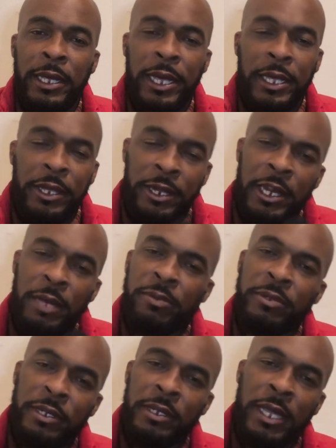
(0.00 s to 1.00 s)
and your
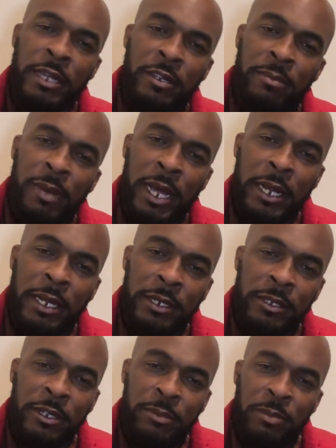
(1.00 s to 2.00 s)
nipples look like somebody
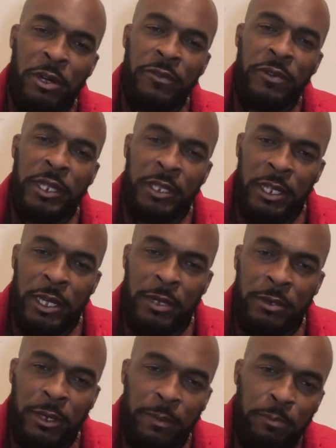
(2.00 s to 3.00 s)
that took both of their
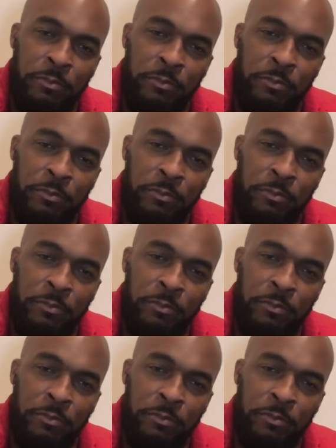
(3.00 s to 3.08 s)
thumbs and